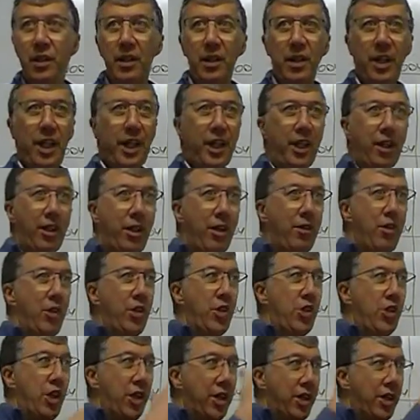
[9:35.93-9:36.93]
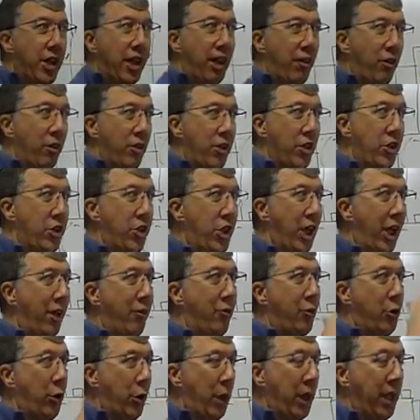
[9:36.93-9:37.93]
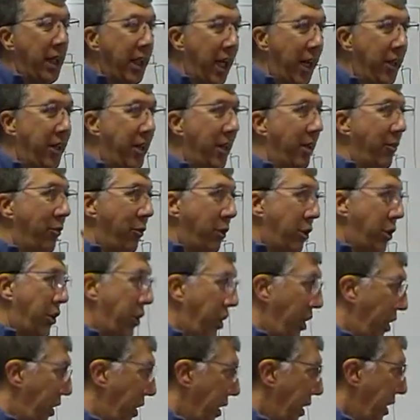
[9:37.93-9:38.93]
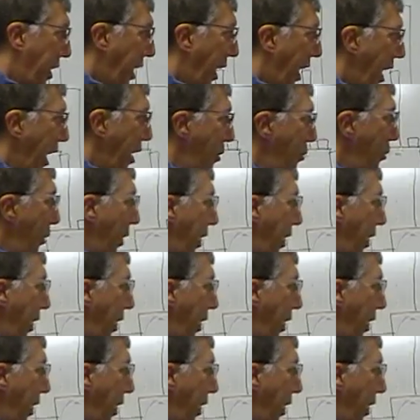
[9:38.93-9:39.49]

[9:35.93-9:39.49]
It can only sit there on the shelf doing nothing for a certain time,